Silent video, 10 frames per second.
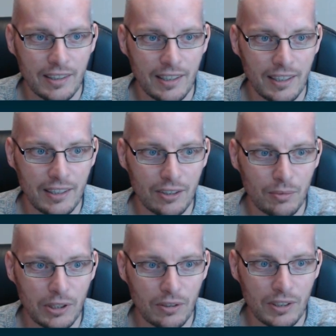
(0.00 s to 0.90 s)
and
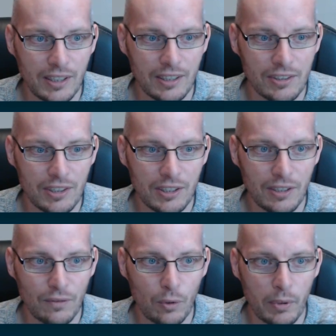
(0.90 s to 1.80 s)
we got the
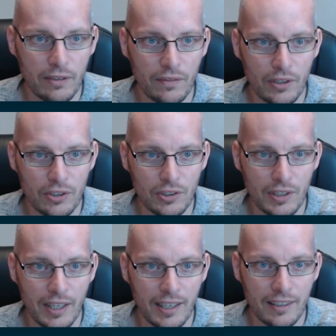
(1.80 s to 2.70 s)
64-bit
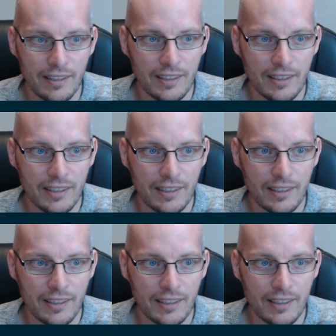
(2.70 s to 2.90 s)
version there.